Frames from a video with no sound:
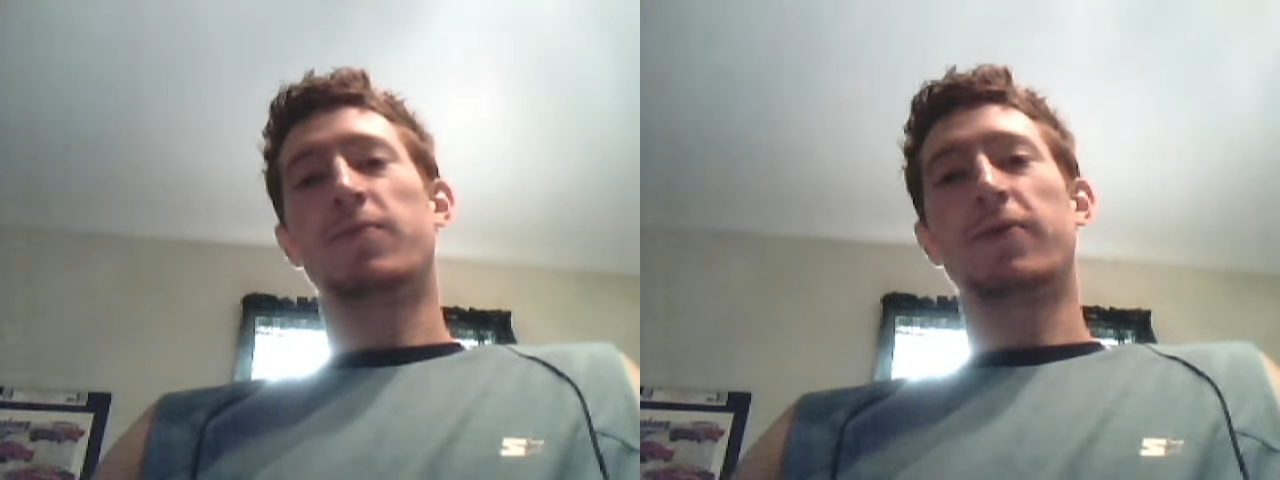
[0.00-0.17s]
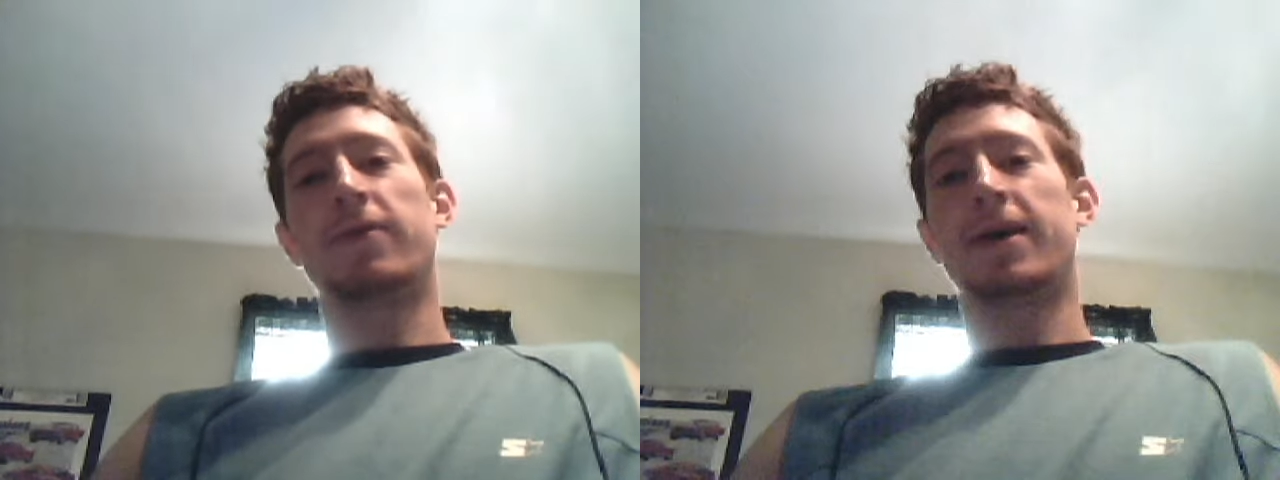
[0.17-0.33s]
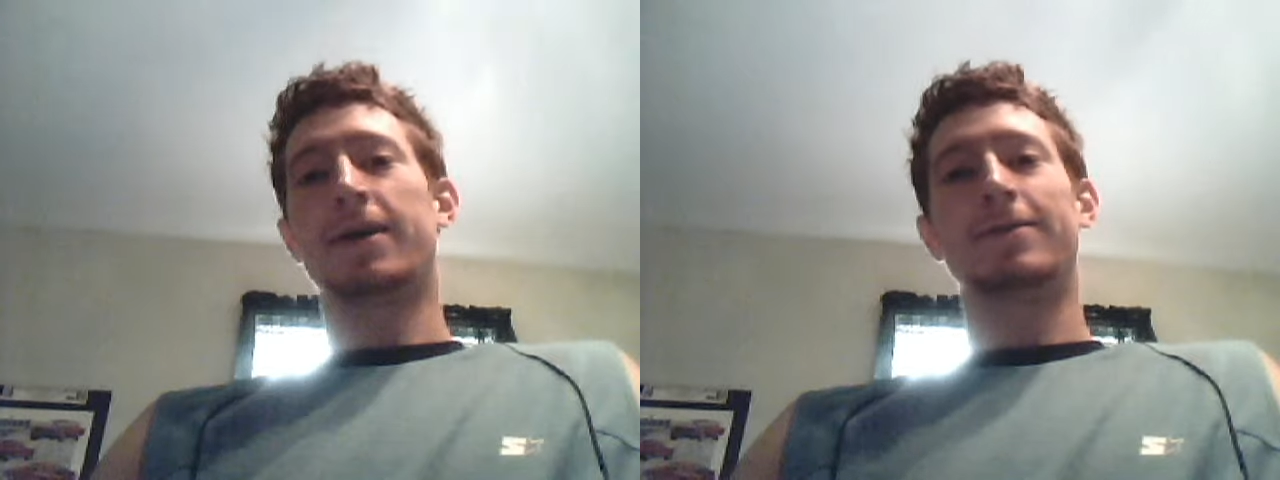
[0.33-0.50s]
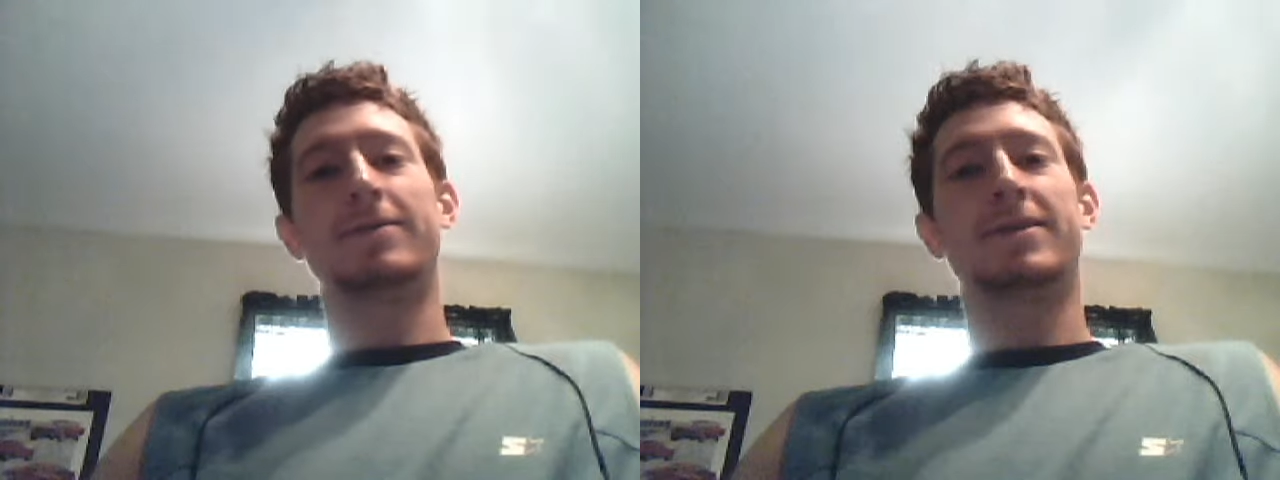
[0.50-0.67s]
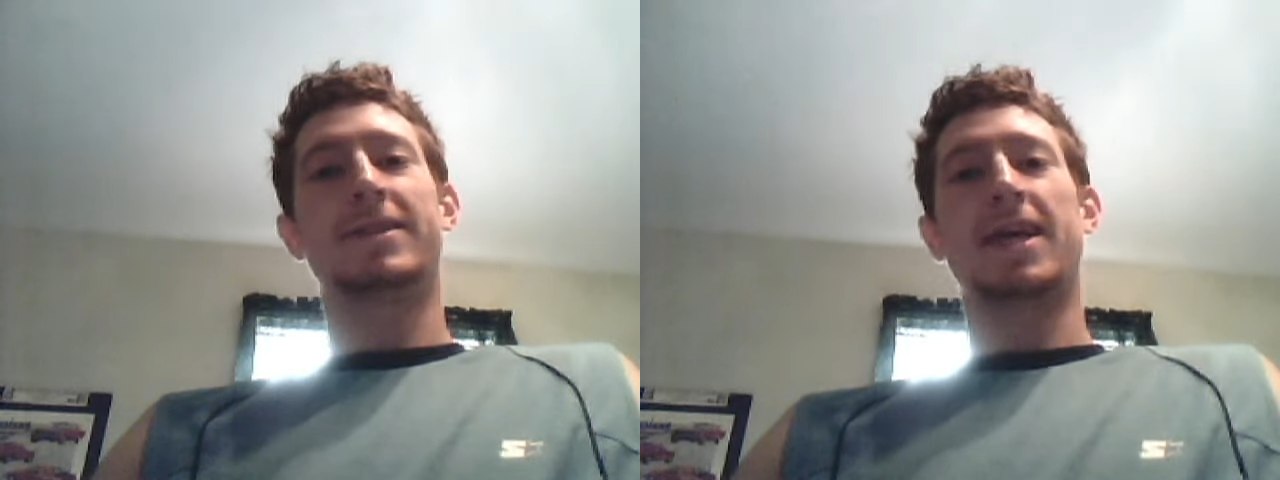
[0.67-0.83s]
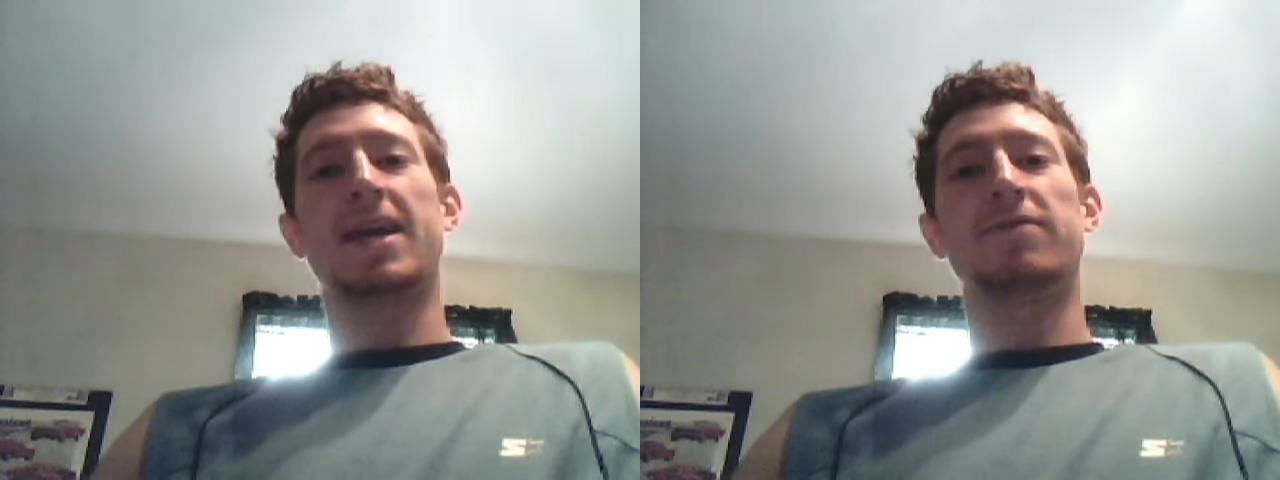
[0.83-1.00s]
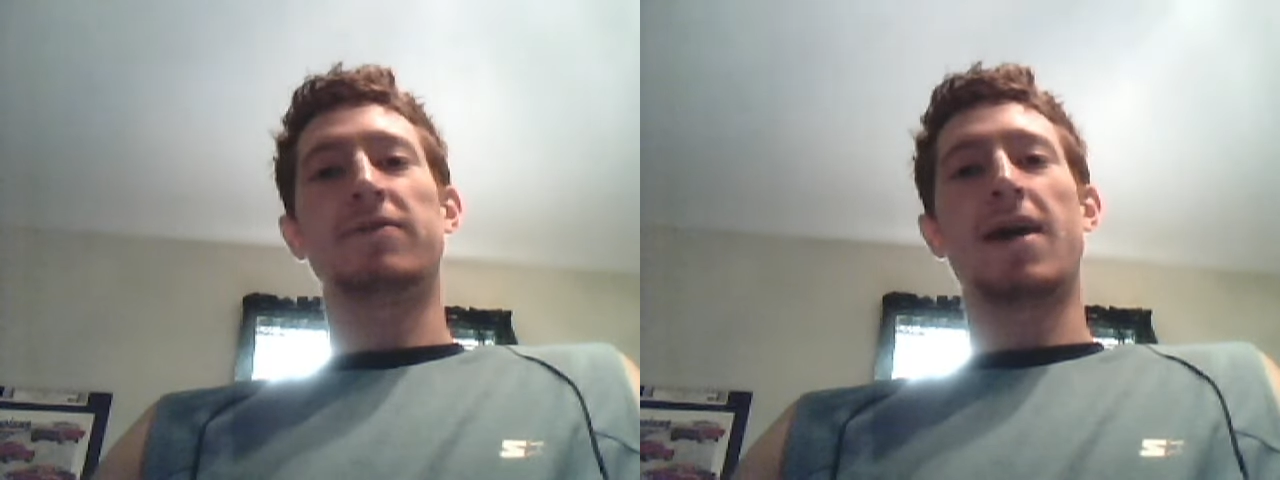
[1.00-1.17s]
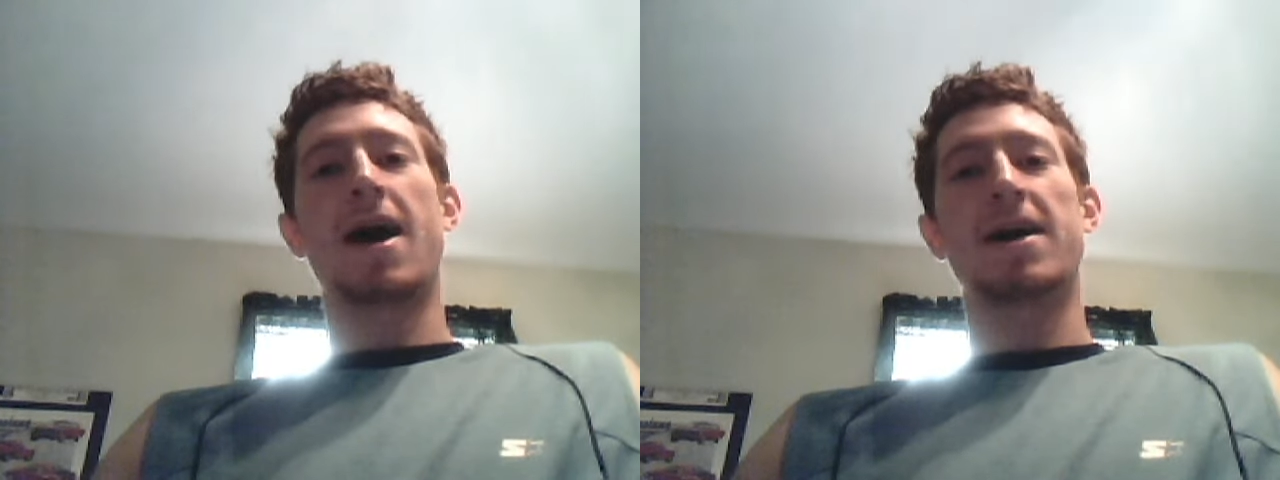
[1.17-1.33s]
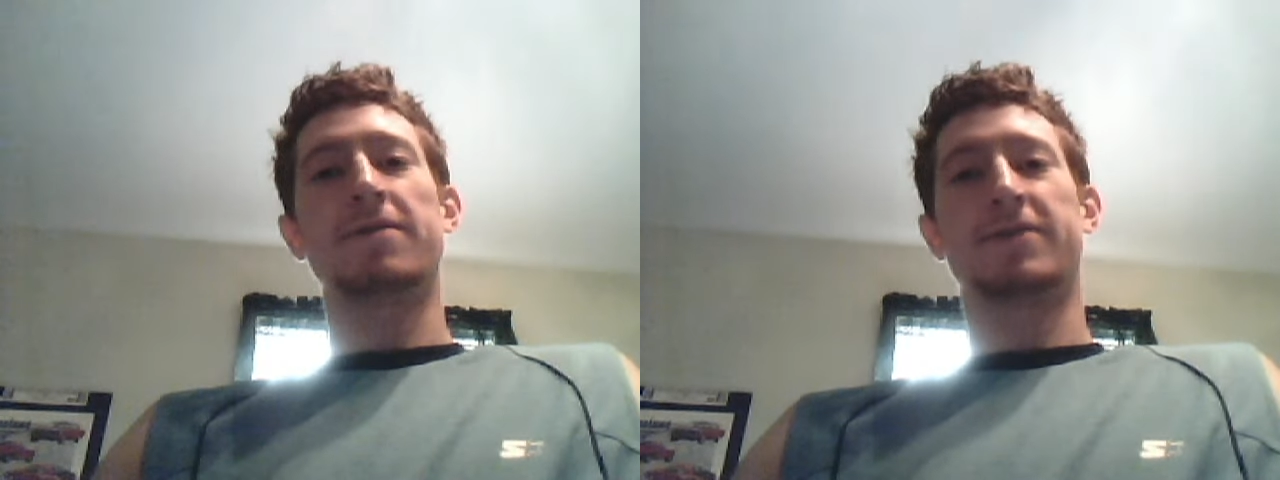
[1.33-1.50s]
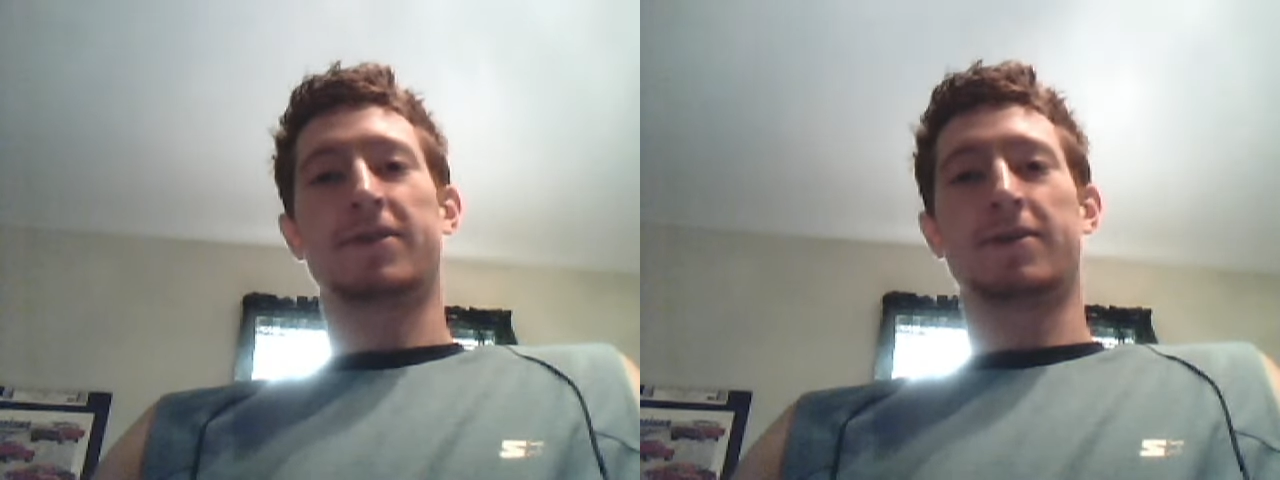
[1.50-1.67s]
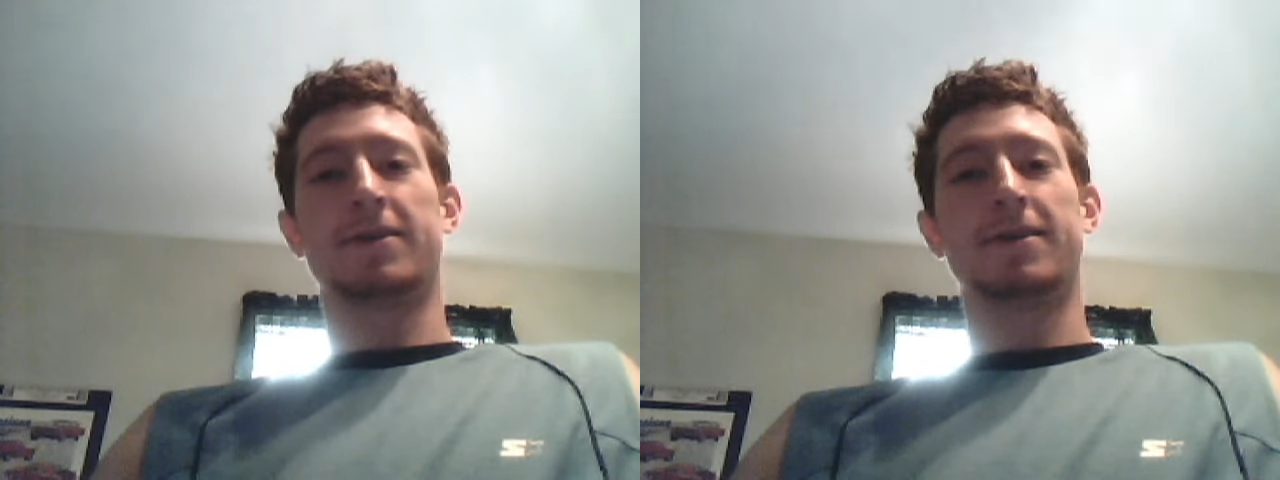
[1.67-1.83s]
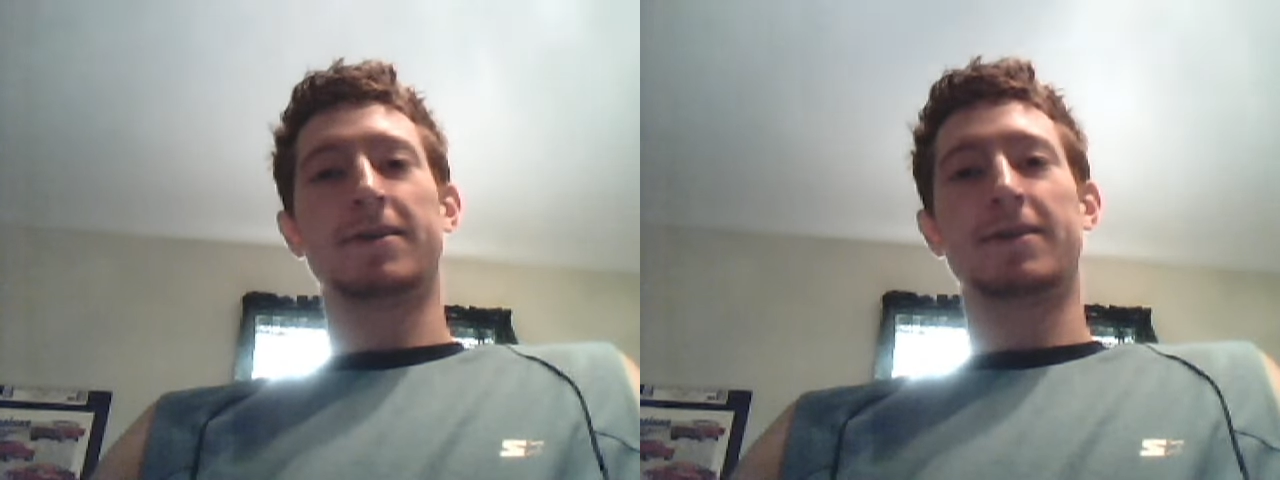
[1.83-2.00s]
people that save
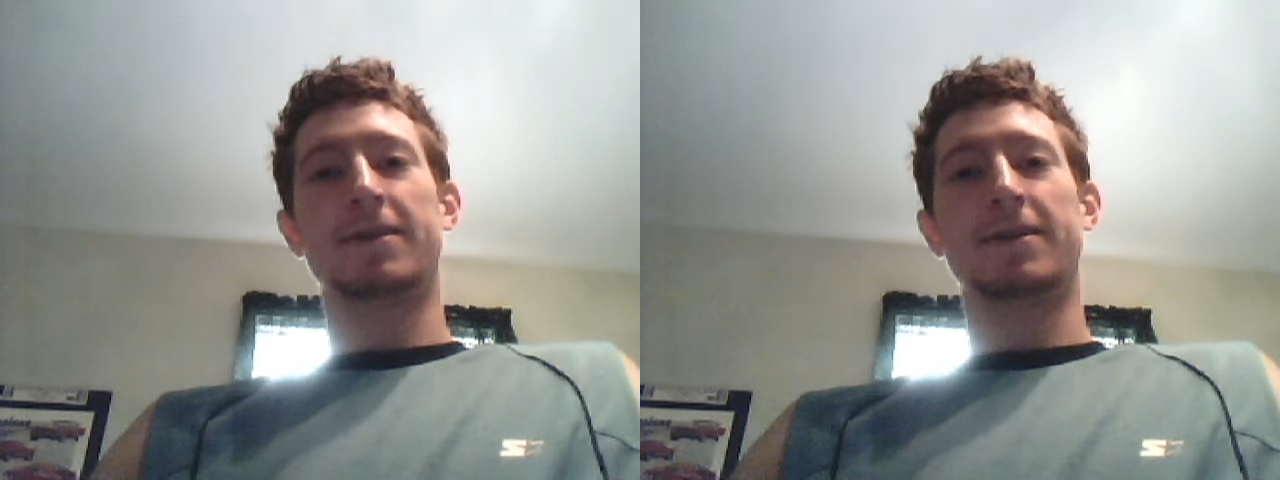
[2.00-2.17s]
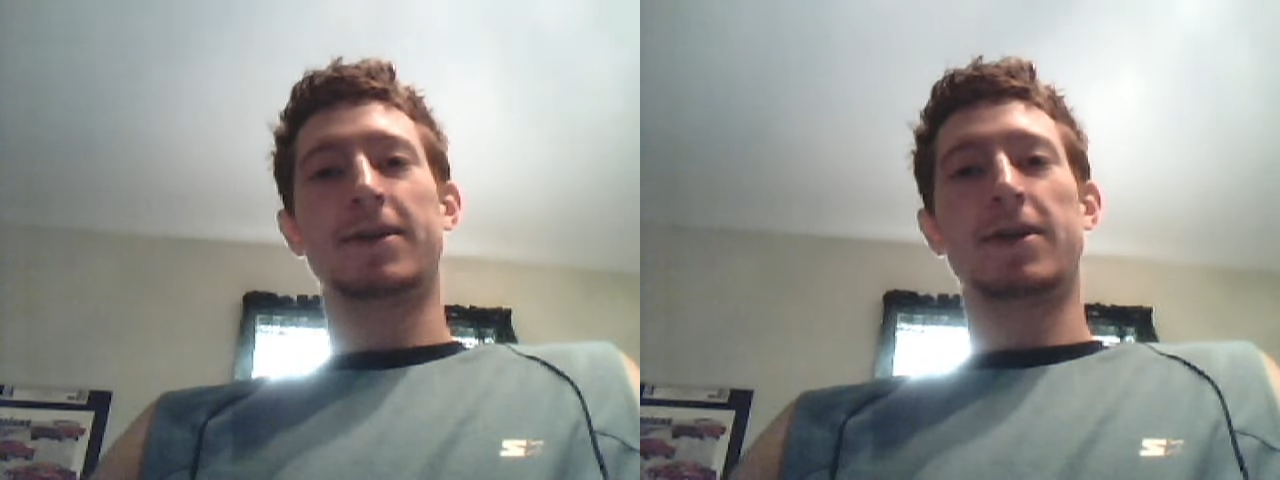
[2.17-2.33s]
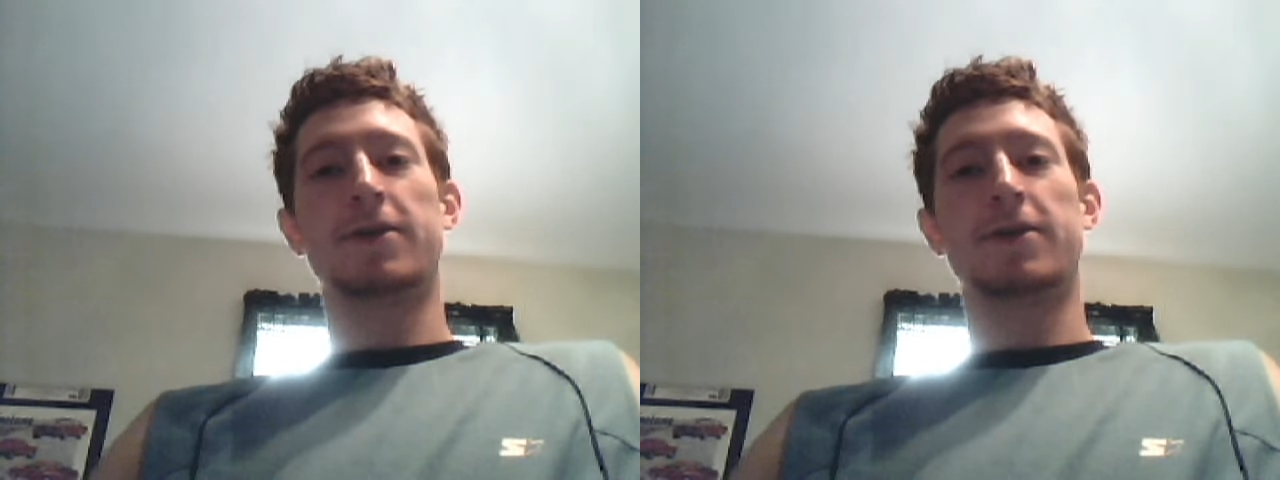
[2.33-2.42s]
lives on a,